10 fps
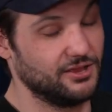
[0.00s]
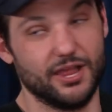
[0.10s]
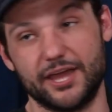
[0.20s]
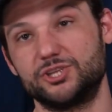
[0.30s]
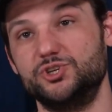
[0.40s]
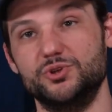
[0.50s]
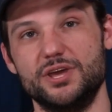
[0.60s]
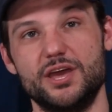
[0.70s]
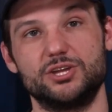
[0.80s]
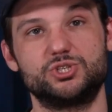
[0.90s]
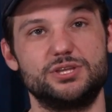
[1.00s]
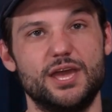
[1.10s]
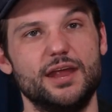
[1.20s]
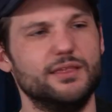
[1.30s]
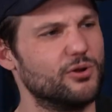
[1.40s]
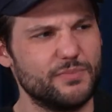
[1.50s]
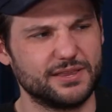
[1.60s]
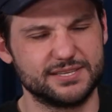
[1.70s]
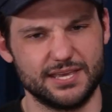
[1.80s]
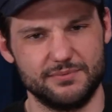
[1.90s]
Like, dude, and they were about
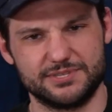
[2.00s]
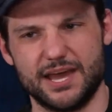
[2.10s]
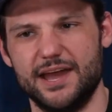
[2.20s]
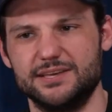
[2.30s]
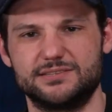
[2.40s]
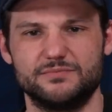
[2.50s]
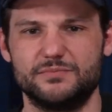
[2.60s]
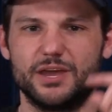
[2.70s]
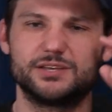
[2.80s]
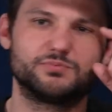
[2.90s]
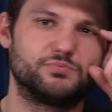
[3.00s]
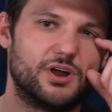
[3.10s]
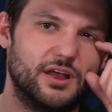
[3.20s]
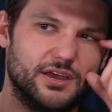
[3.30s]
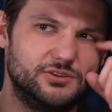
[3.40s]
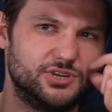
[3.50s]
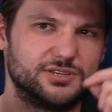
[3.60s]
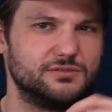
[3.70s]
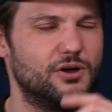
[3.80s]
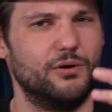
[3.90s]
the same size, probably
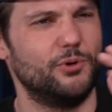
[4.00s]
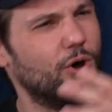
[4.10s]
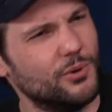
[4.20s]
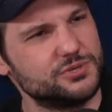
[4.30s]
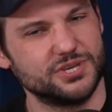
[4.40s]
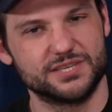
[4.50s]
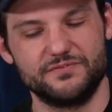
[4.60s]
just almost 6